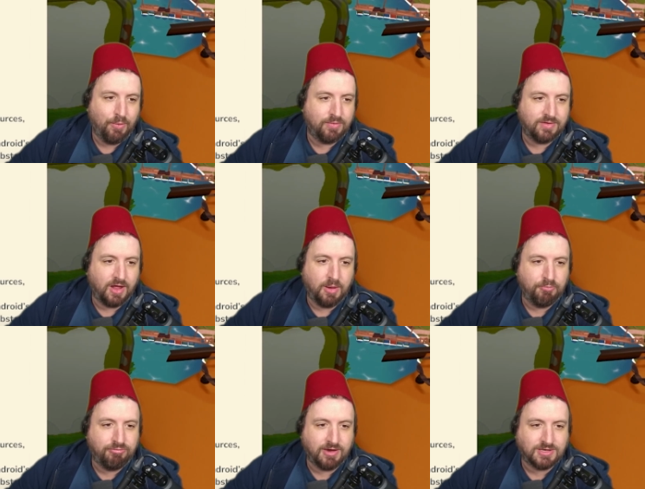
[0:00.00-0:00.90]
was an
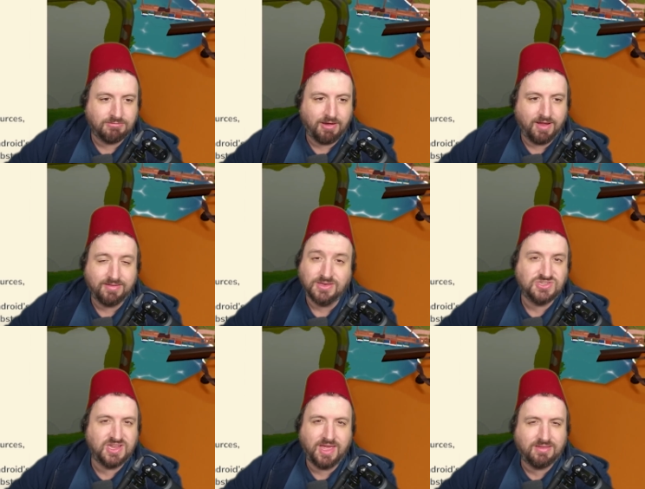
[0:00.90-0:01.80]
unpressurized
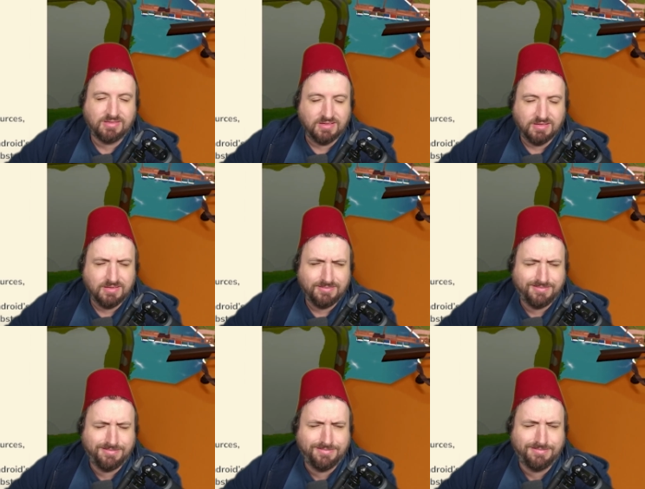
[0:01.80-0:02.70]
injector.
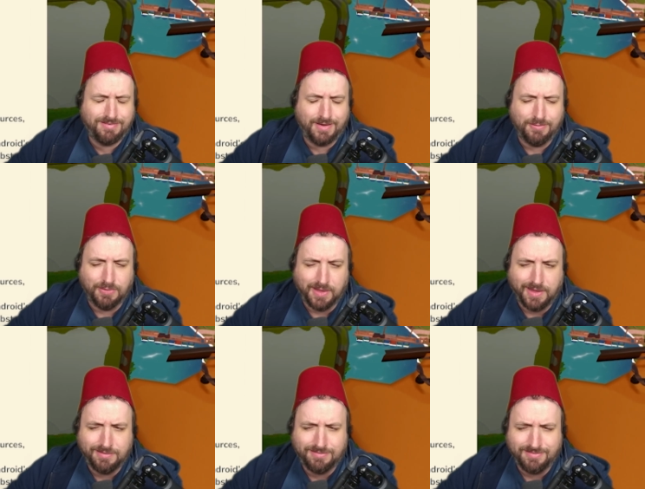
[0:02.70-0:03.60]
I knew that.